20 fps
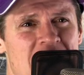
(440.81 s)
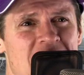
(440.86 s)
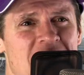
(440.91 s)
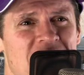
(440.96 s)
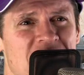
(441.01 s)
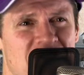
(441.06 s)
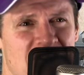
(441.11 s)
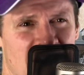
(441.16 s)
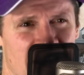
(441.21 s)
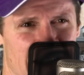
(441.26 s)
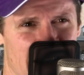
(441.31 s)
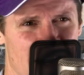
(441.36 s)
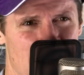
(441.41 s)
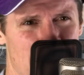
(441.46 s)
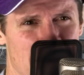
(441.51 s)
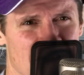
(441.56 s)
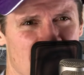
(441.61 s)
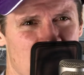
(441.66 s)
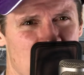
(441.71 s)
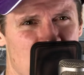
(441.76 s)
still ended up
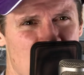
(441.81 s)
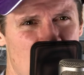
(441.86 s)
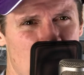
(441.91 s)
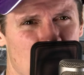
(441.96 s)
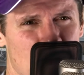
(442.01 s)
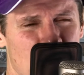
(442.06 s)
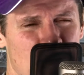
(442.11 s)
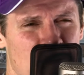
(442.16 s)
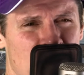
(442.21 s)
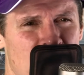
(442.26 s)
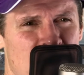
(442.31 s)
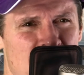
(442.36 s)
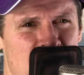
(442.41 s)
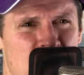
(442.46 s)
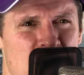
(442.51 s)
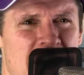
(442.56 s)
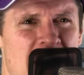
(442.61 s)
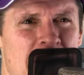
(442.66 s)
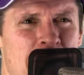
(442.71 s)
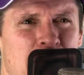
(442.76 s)
in some trouble.
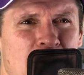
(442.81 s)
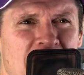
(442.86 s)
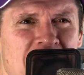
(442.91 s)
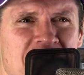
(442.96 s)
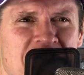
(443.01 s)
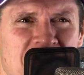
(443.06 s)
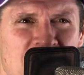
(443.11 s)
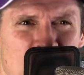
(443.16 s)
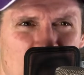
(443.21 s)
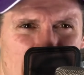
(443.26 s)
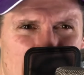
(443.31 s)
The UK police still had